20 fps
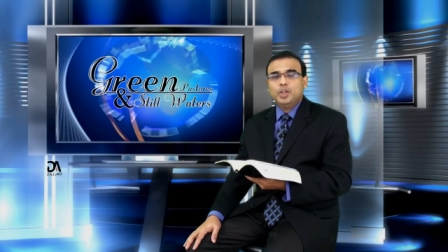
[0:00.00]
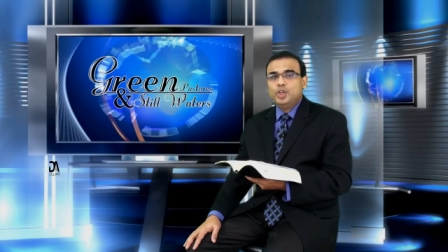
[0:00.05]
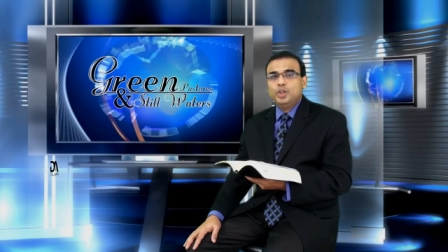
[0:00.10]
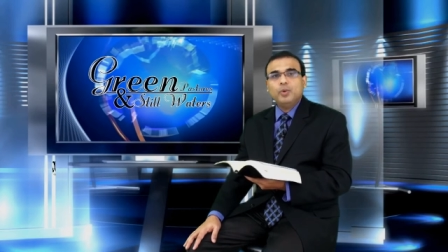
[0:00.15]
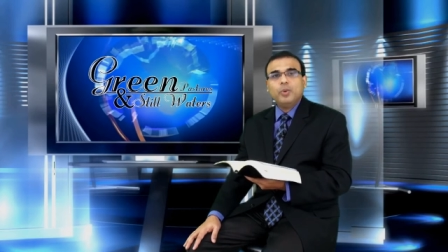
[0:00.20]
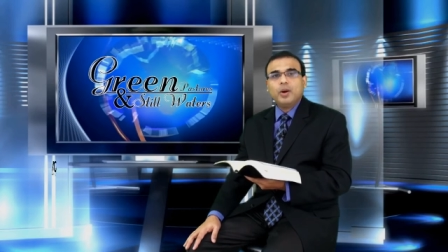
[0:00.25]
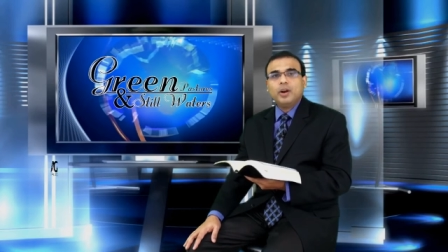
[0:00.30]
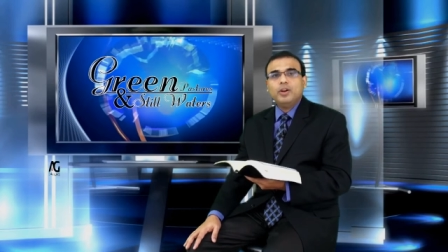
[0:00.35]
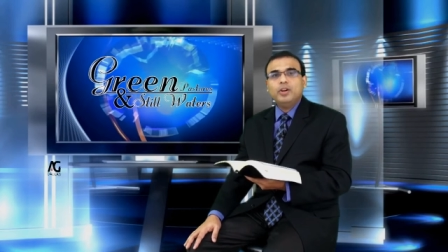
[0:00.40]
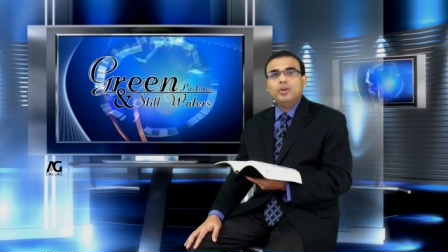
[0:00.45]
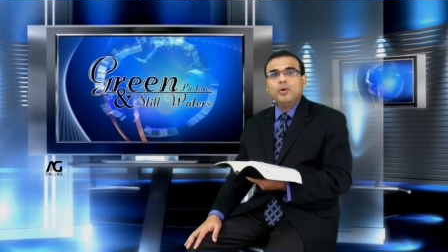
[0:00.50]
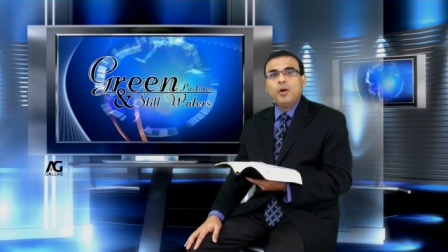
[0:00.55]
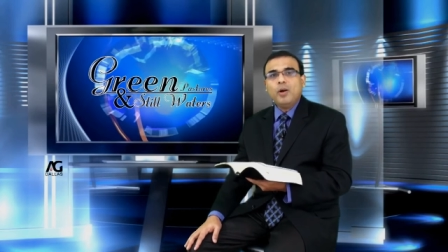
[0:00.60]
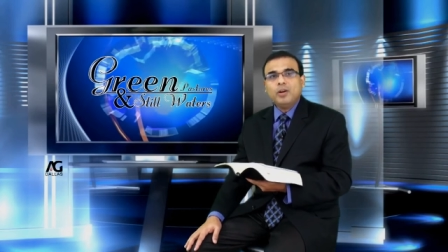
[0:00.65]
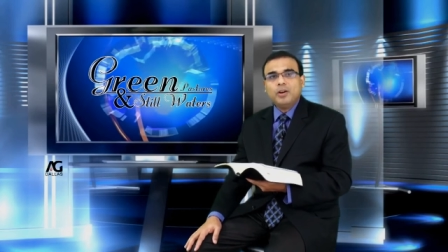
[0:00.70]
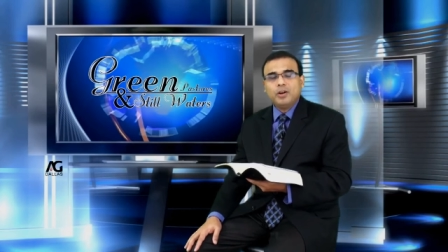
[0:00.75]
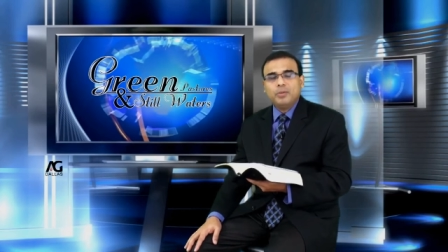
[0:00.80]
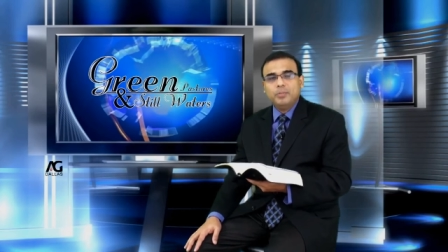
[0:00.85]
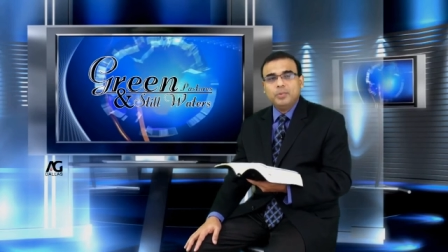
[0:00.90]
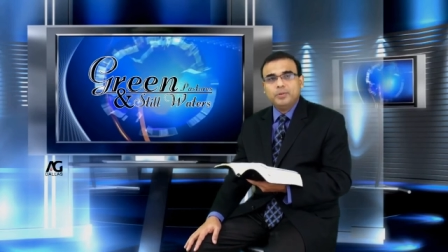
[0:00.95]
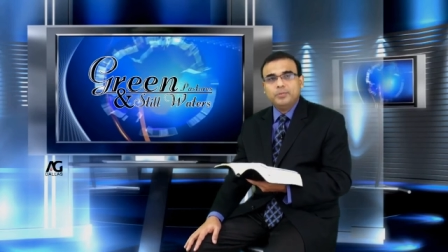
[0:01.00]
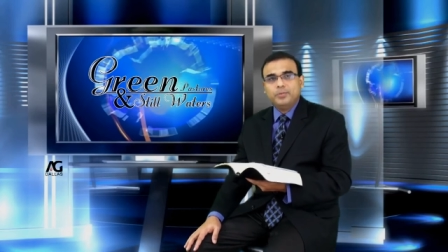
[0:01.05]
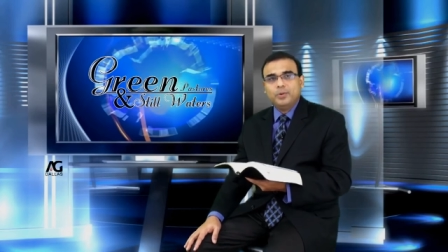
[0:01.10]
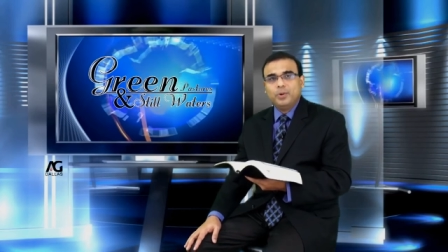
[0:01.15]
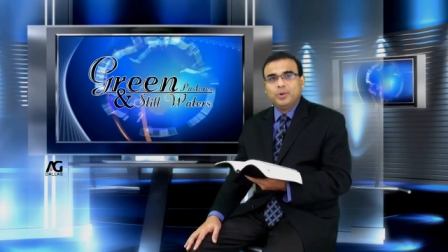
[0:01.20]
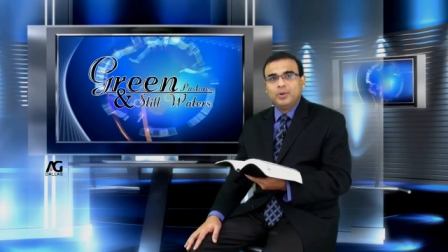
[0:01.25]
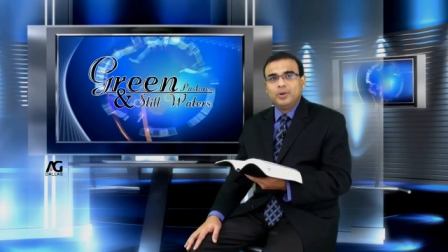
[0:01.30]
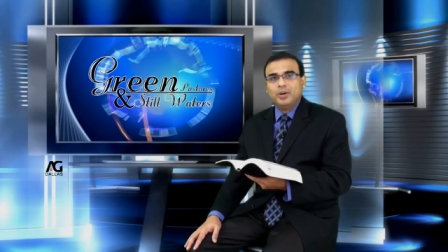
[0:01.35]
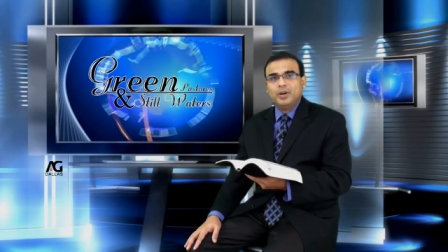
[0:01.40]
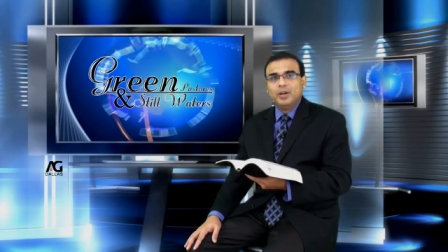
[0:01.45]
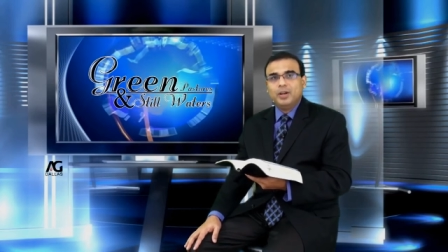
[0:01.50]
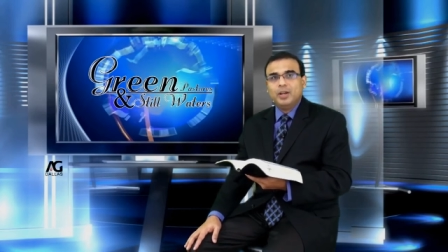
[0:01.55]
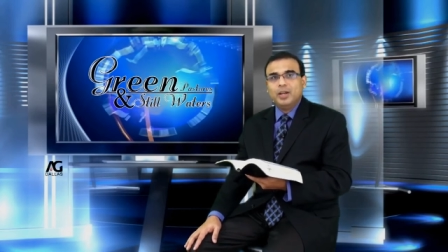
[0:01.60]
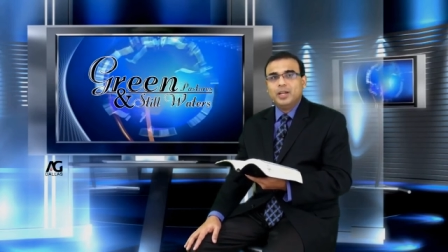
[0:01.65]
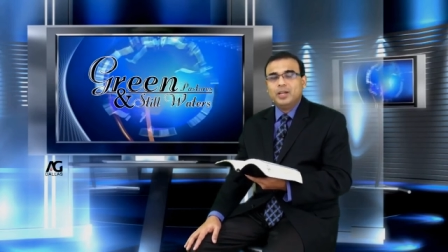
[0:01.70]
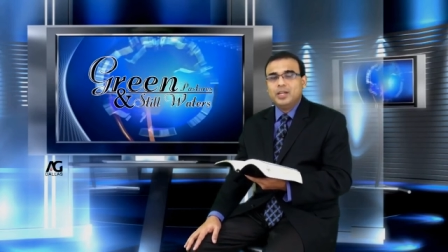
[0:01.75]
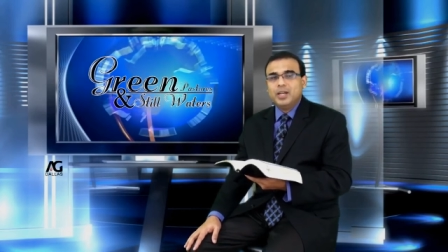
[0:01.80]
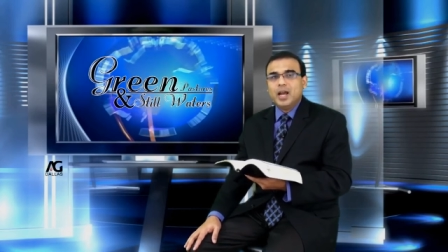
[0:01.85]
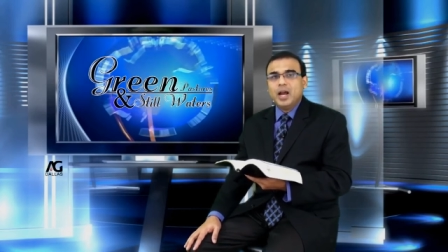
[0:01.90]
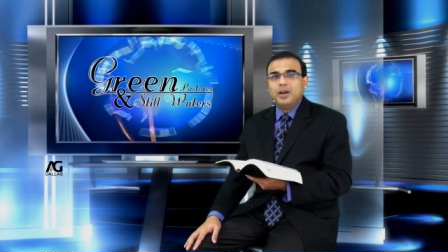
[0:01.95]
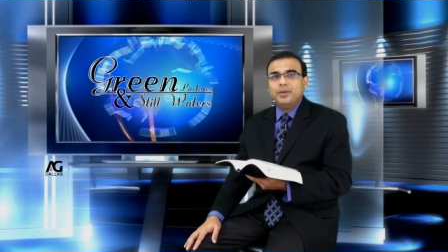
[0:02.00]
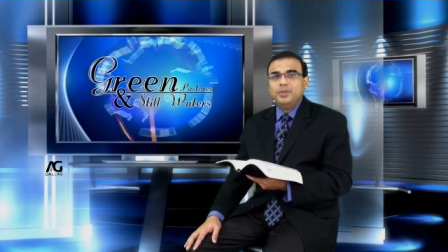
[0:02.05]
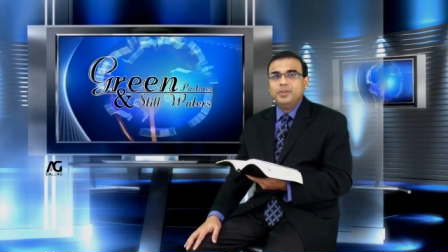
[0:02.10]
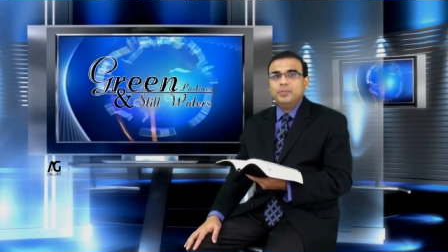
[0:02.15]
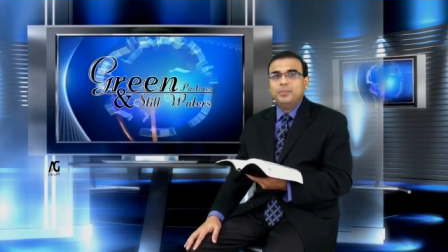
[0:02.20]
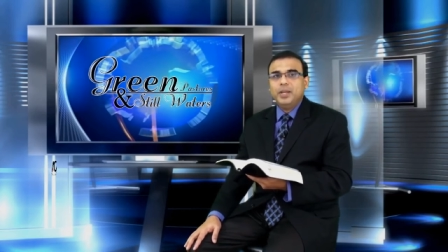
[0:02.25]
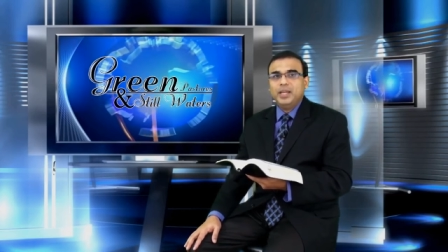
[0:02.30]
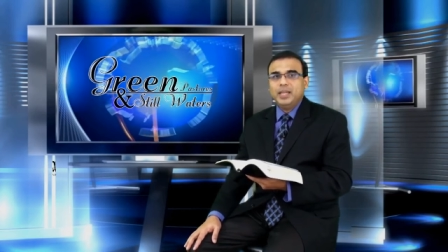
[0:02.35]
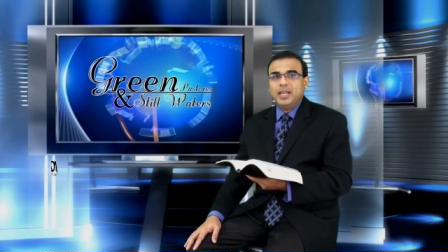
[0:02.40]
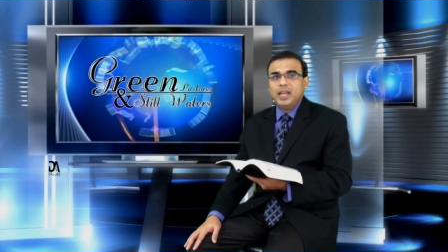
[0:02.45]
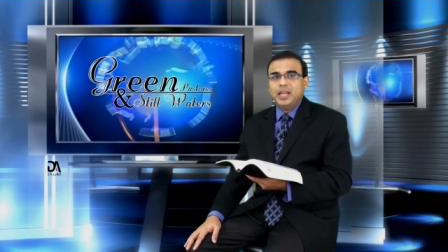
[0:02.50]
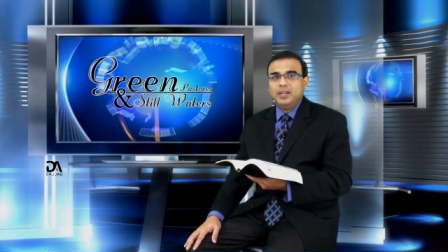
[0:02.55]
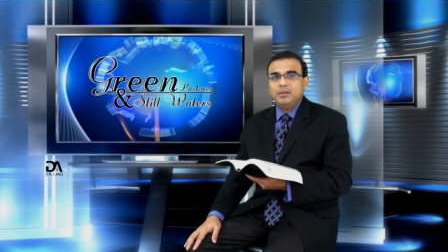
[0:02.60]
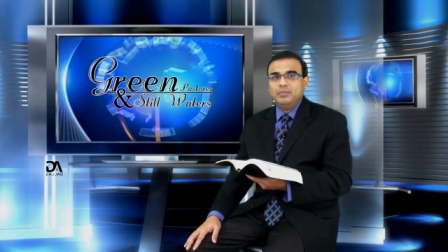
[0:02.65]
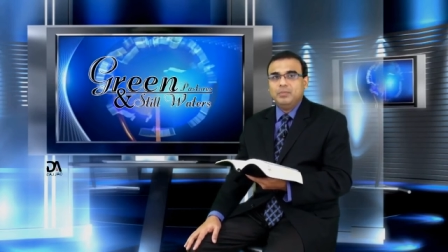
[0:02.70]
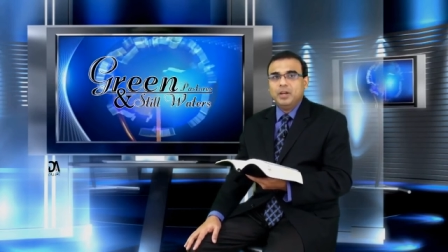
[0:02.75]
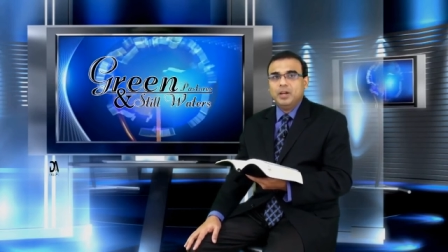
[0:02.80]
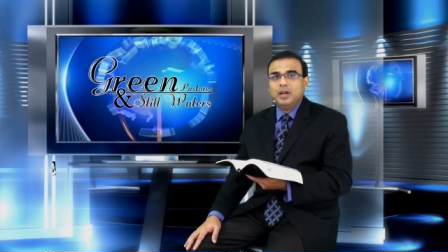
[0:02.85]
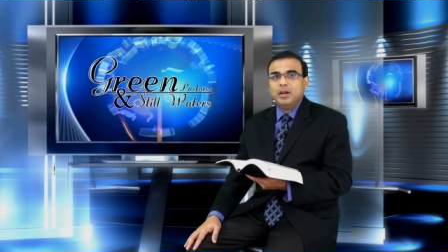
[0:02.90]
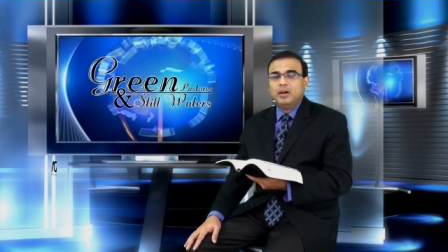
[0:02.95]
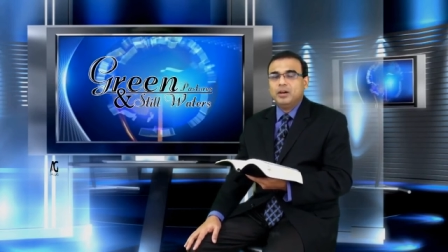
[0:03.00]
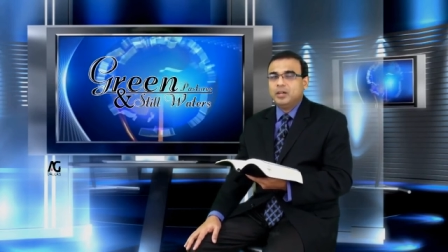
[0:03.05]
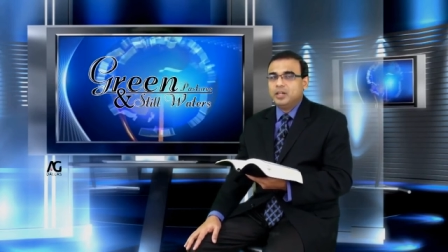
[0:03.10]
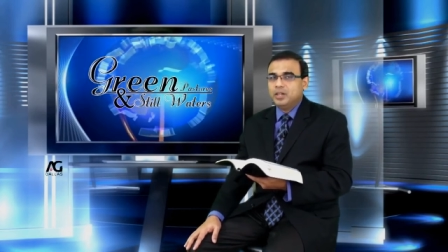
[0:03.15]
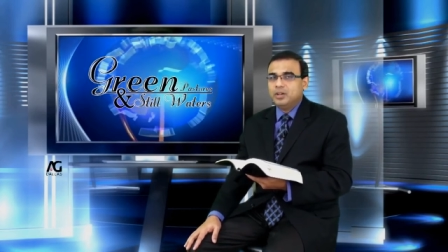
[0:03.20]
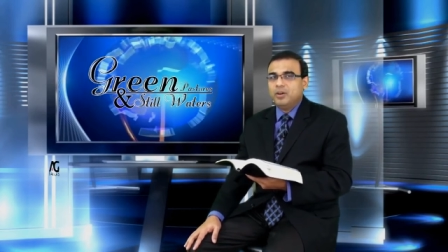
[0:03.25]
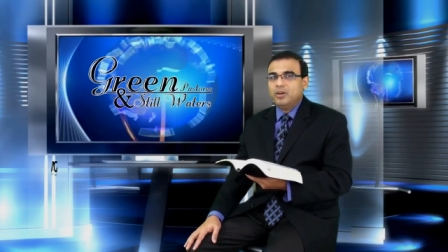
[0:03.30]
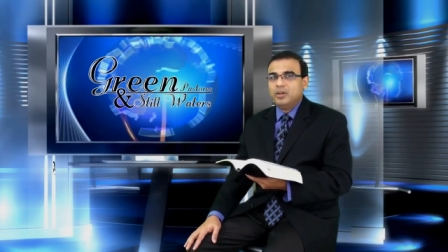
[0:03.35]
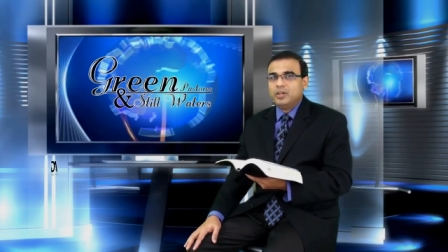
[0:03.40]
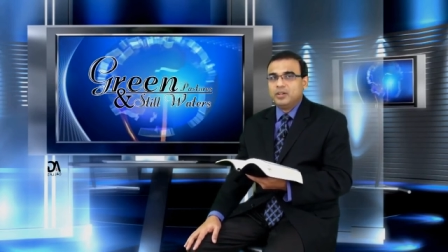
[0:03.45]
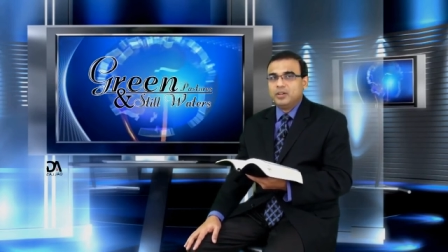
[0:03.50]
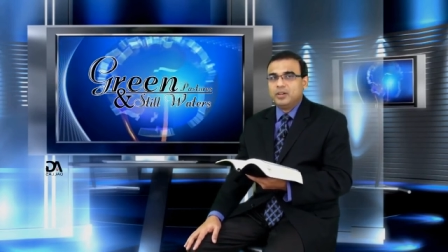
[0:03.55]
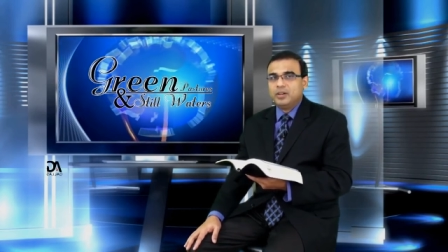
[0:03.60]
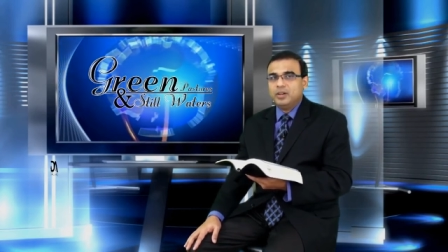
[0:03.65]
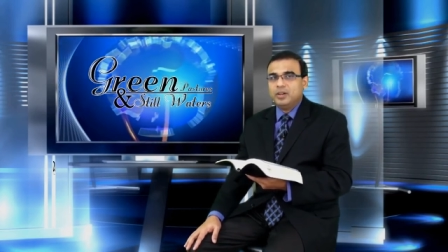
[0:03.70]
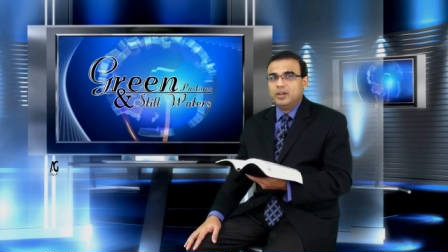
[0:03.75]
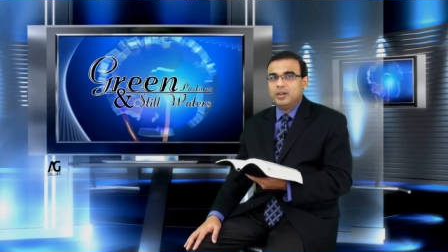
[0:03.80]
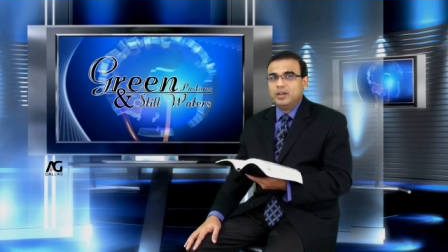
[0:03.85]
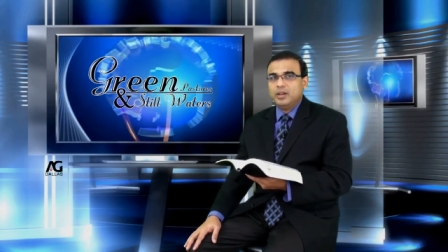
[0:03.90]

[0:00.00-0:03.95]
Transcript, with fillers: You were a daughter before, now you became a daughter